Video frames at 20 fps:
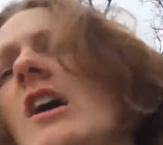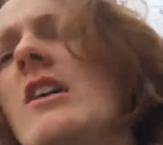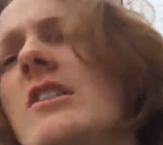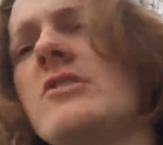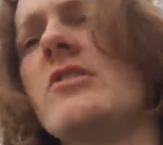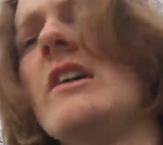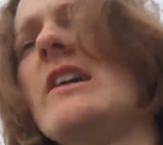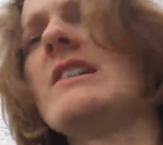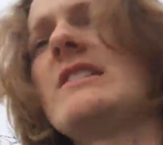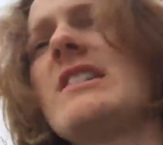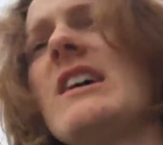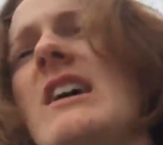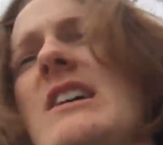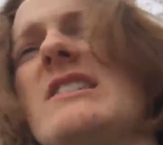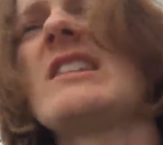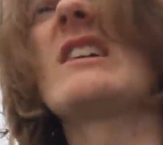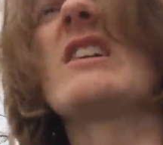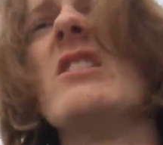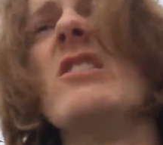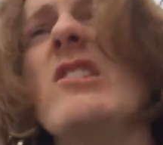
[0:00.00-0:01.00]
So I
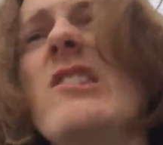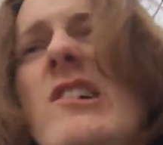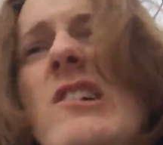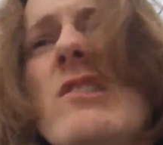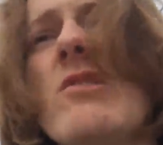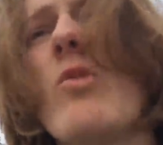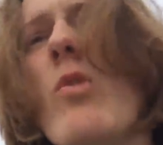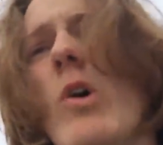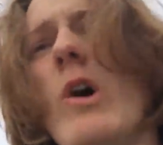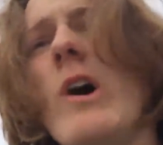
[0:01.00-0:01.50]
decided to take a long